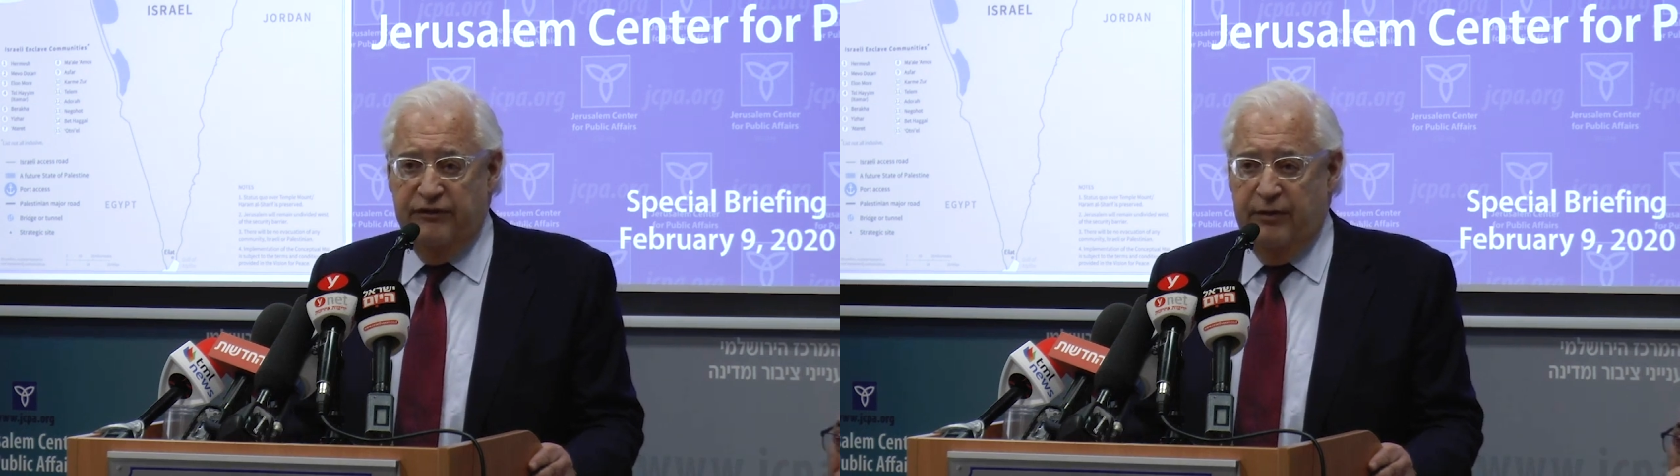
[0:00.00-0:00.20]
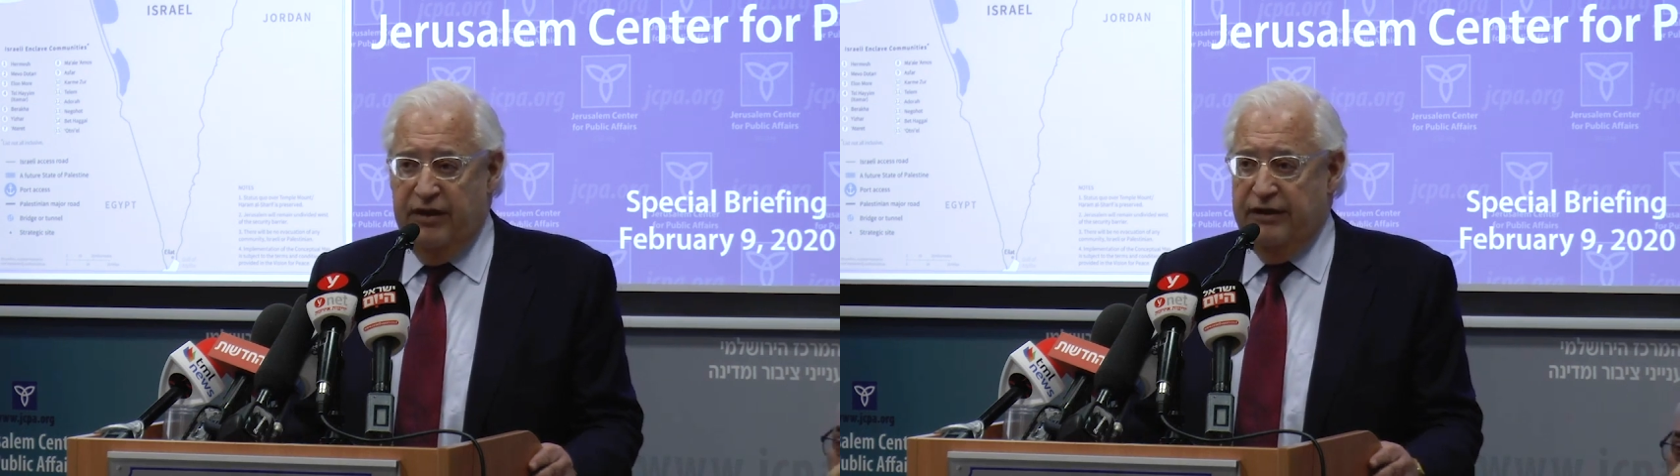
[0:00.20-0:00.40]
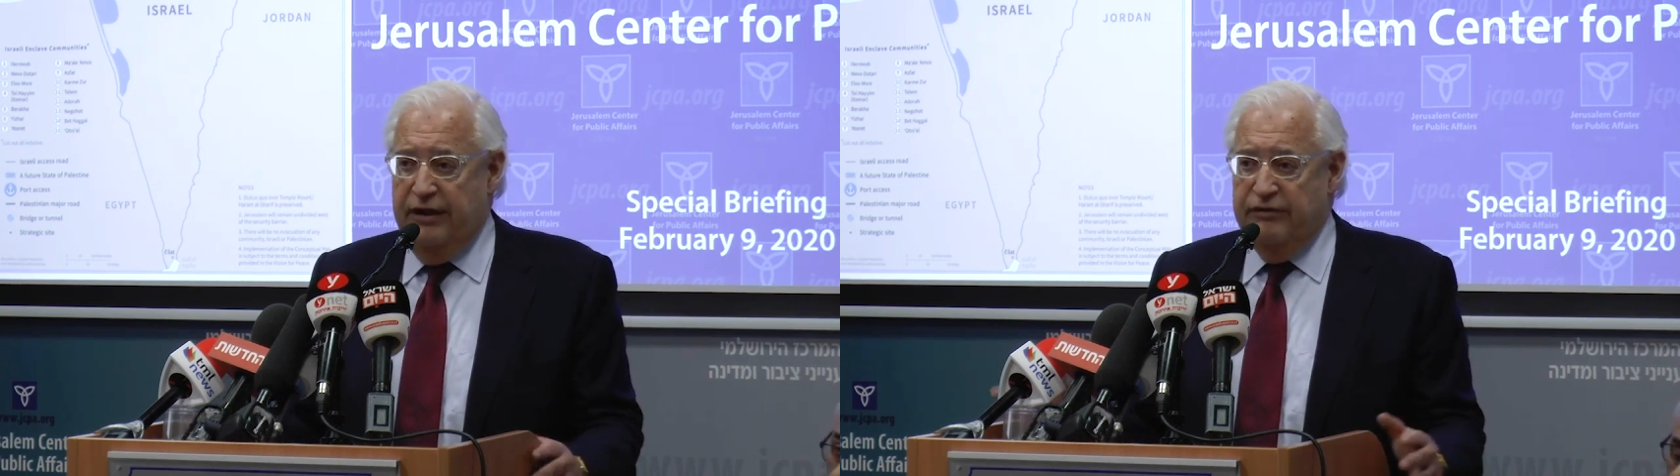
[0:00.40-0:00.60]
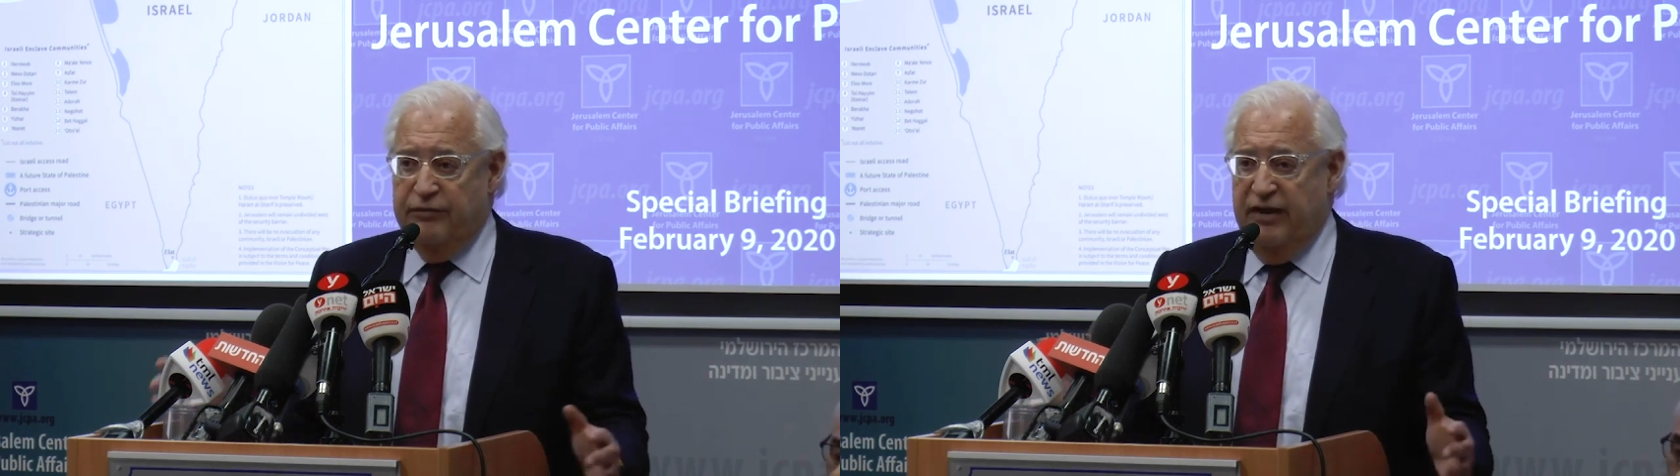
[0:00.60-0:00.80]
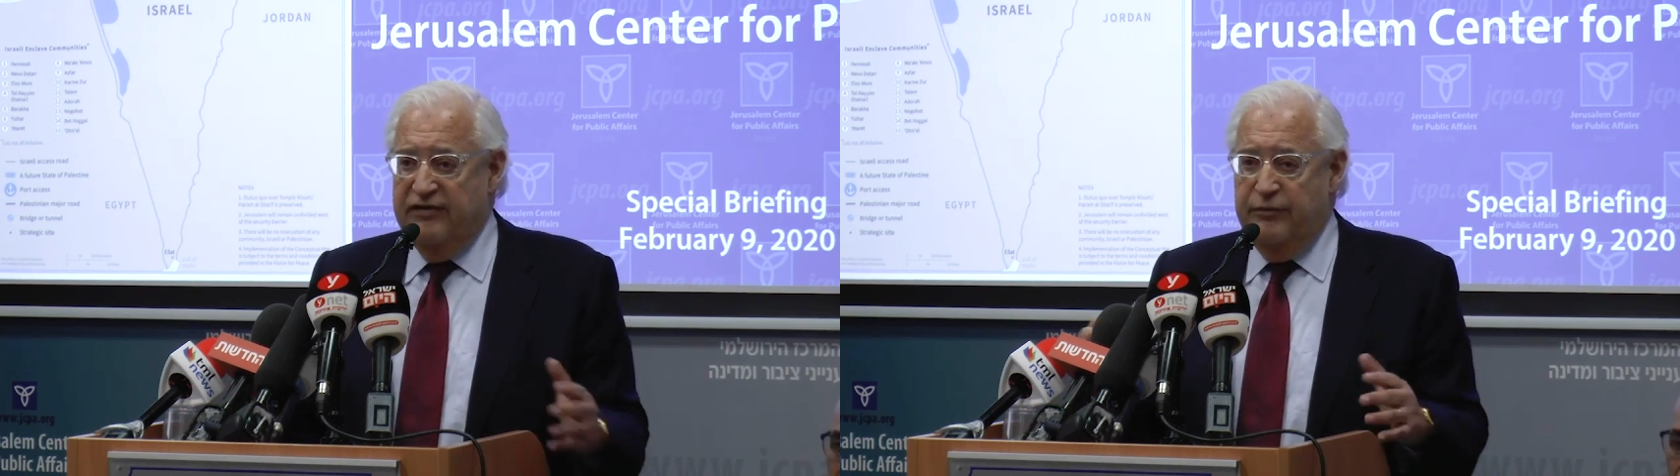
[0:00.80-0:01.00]
will somehow
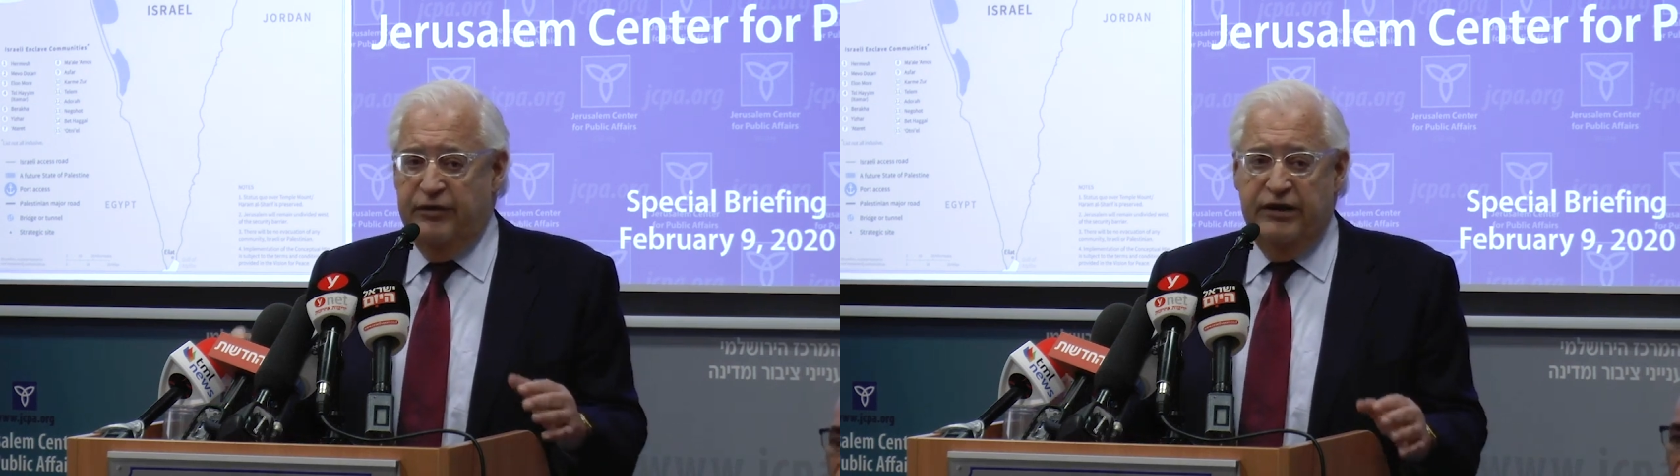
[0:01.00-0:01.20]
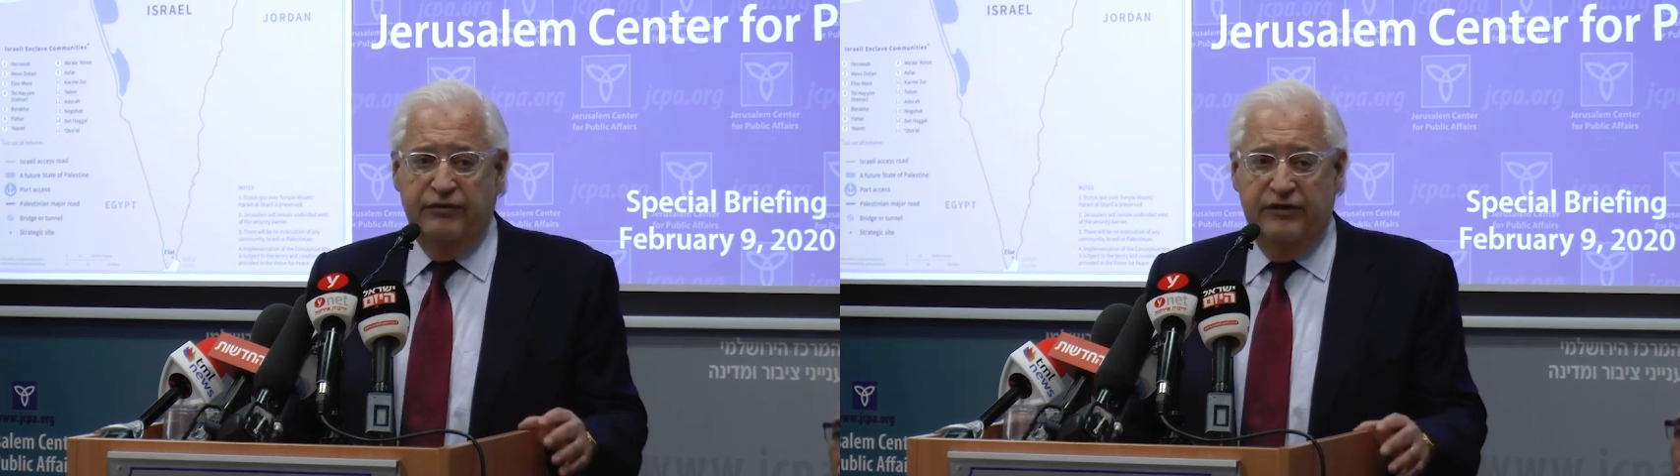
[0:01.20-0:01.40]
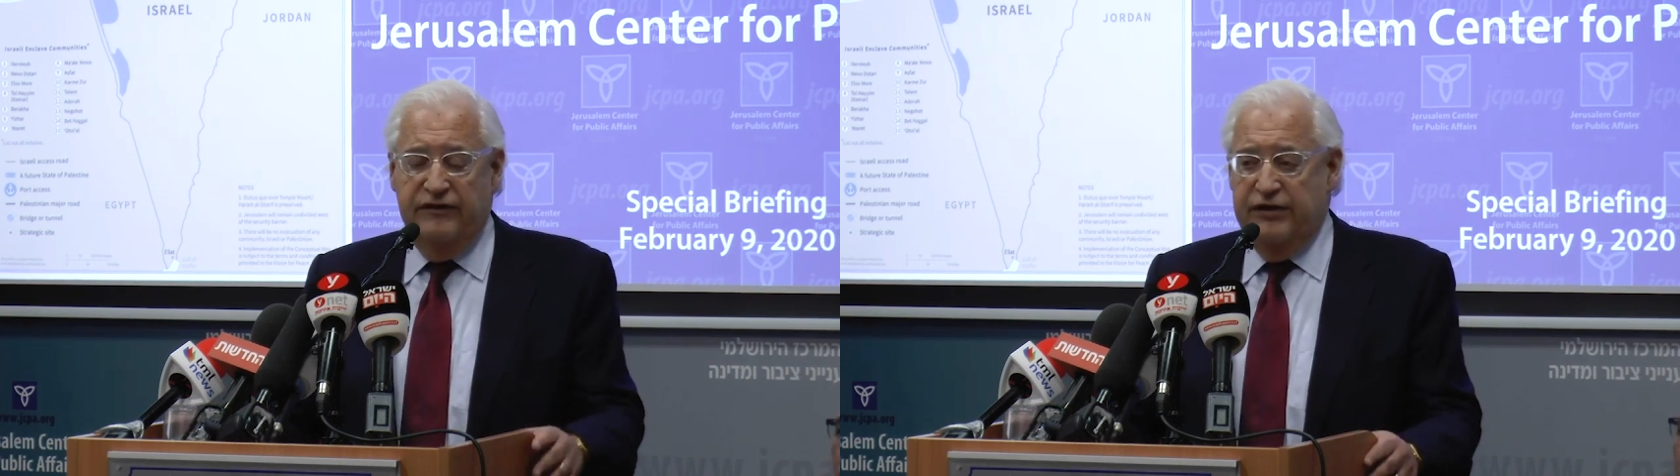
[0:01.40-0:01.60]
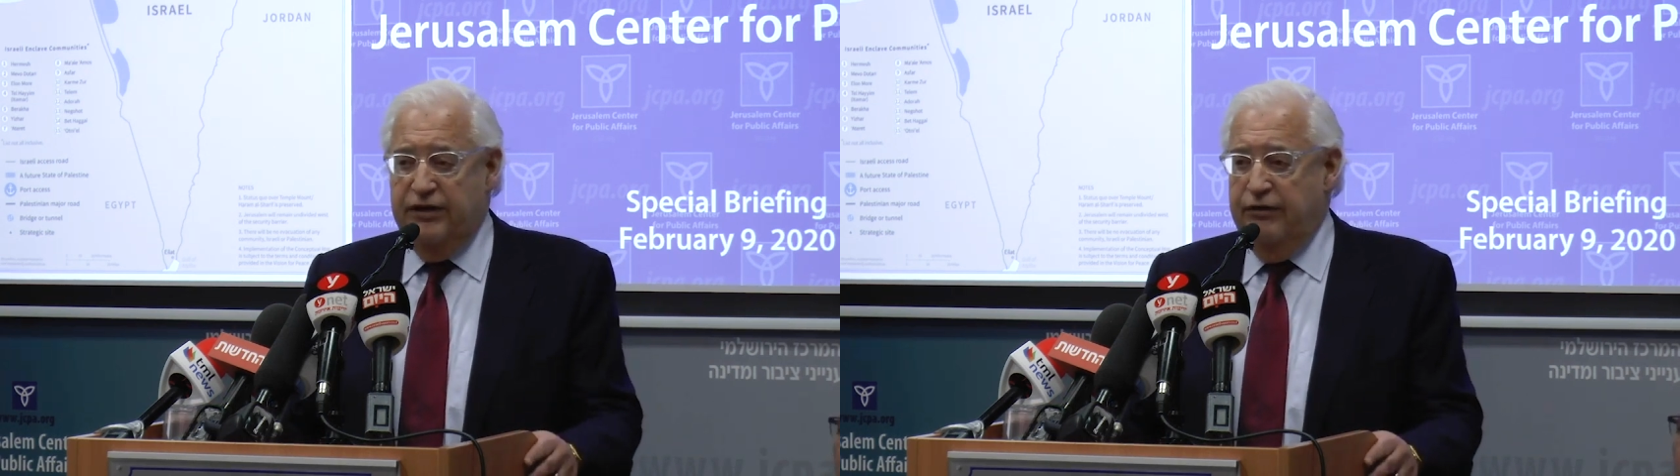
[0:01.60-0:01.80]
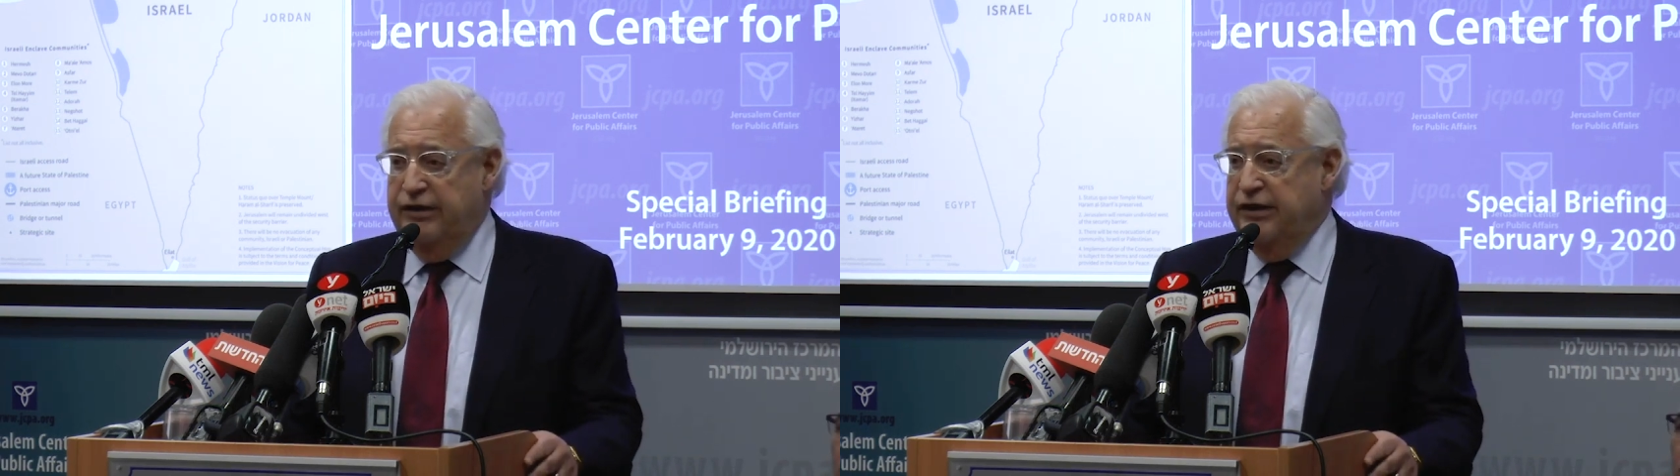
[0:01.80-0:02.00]
take responsibility for
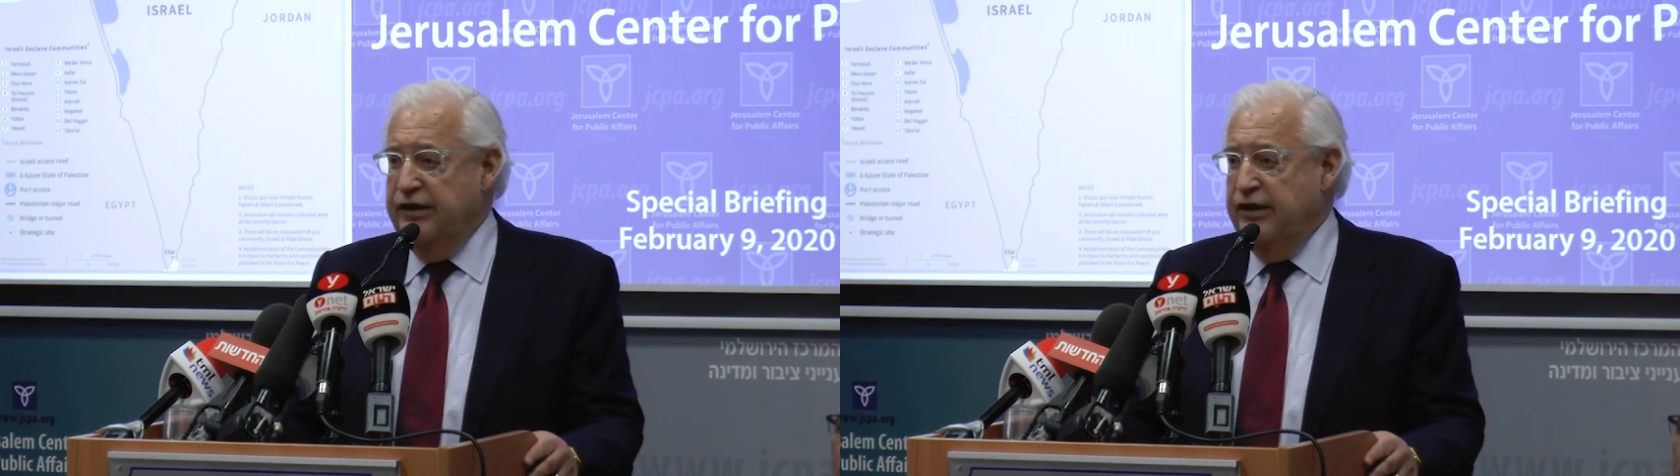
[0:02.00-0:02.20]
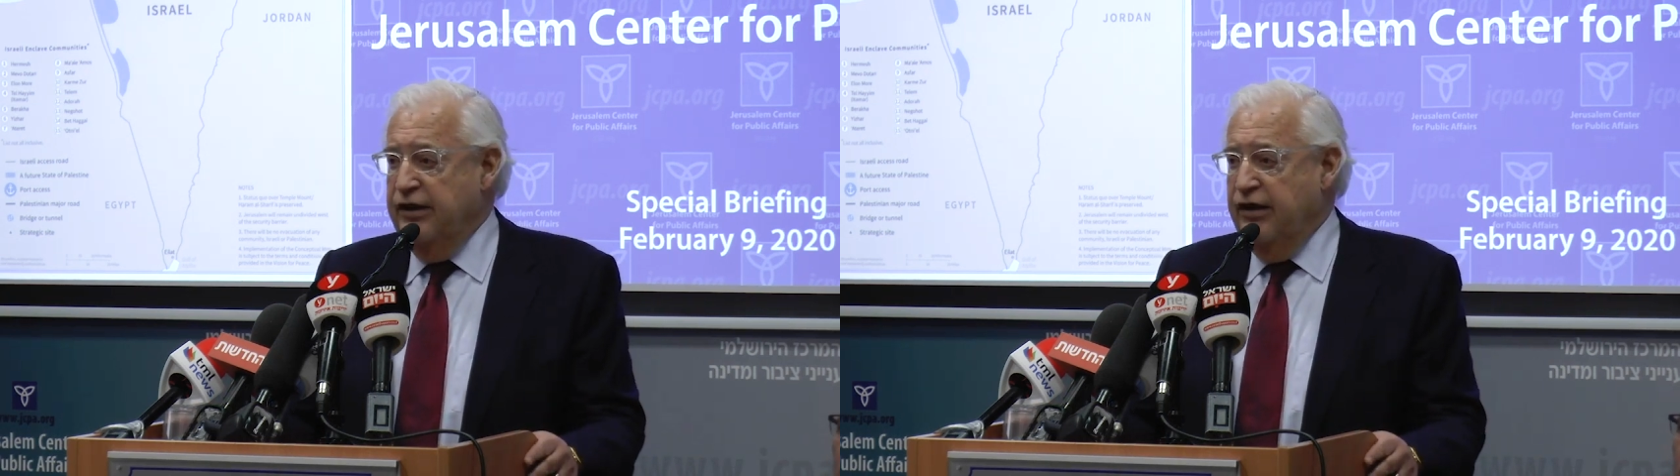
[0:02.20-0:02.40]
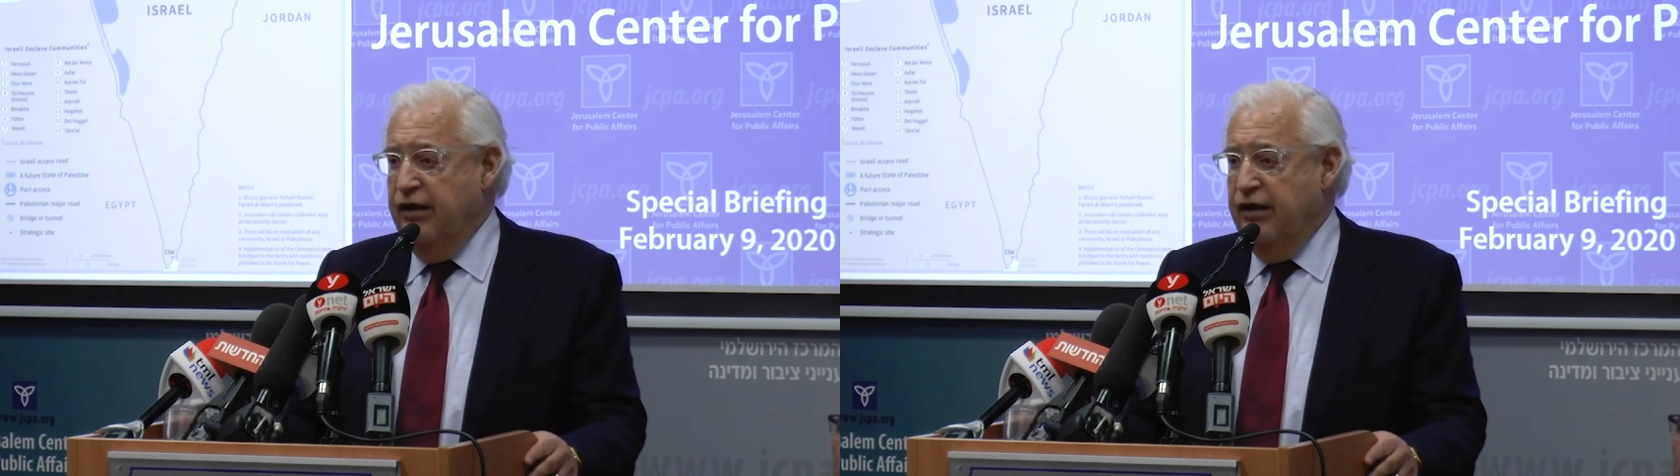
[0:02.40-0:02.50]
the security